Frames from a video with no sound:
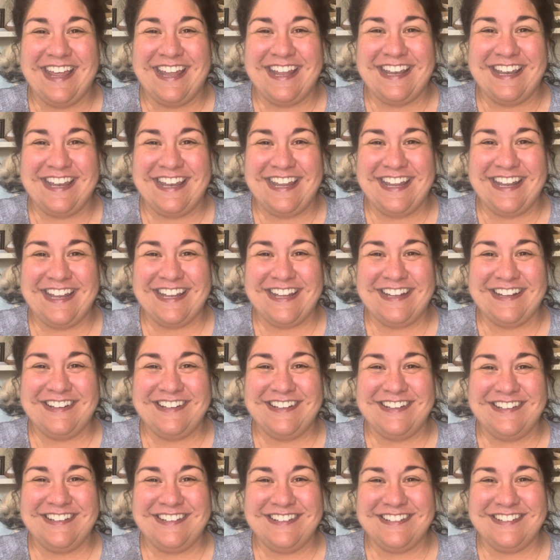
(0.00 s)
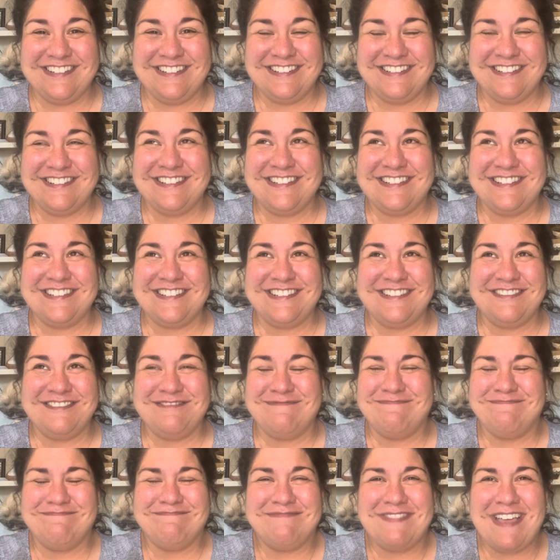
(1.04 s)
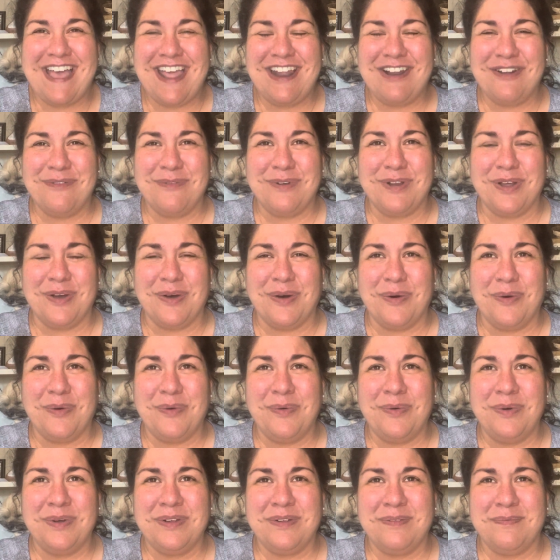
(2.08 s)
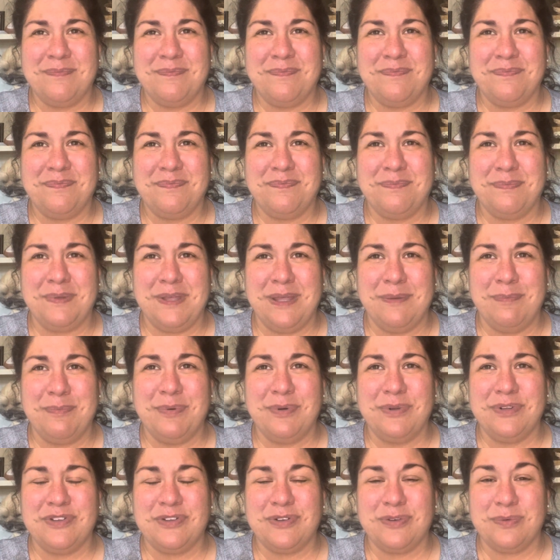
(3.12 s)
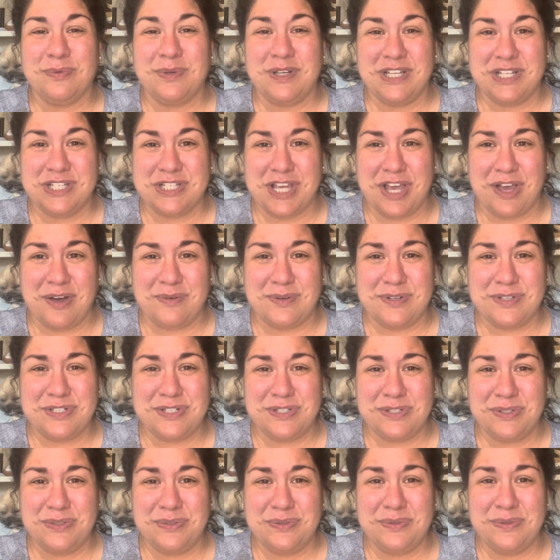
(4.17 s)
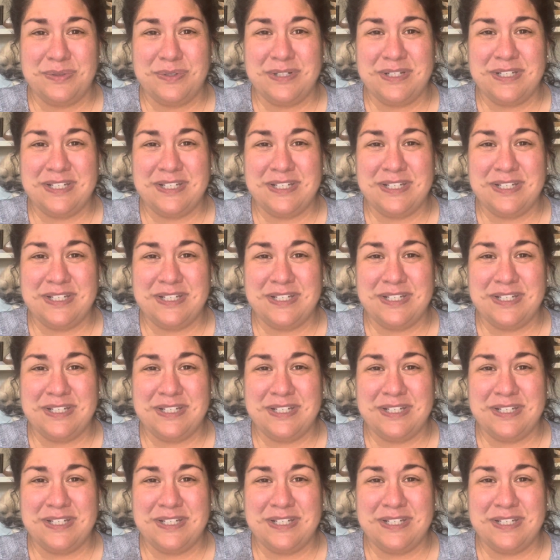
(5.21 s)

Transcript: needed, I don't know, people to reach out to.